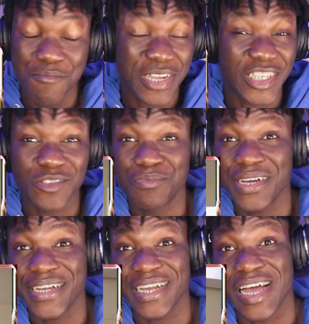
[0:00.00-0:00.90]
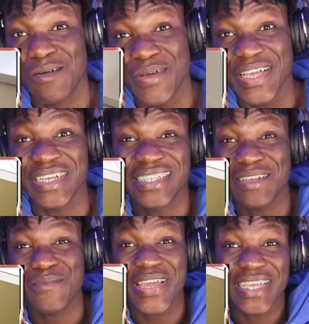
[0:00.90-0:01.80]
with putting out bangers
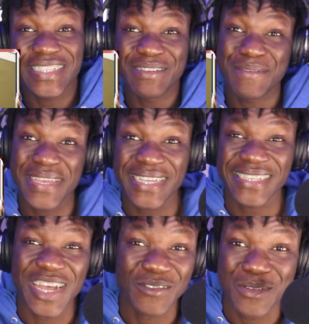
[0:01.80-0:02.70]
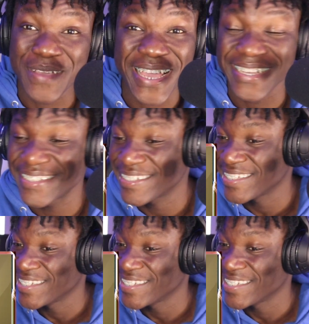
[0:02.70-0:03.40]
and bangers and bangers after bangers.